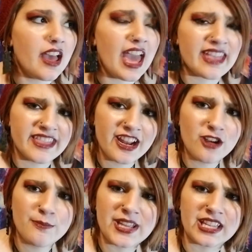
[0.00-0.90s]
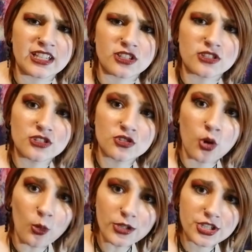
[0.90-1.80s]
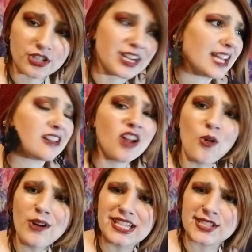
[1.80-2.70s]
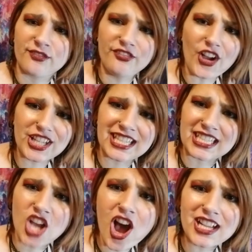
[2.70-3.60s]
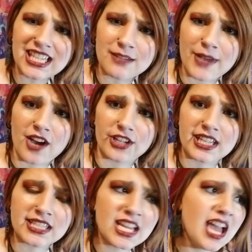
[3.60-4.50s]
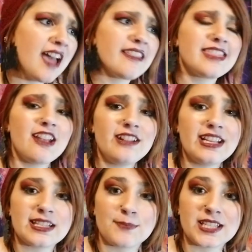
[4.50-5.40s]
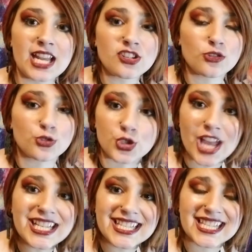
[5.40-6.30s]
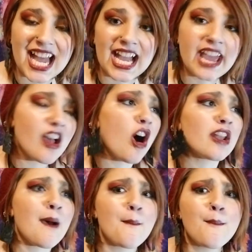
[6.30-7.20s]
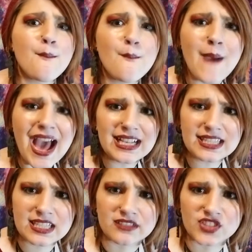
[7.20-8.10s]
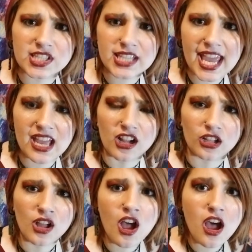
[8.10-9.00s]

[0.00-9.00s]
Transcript: And they are being tortured and no one is fucking talking about it. There is potential genocide on a massive scale.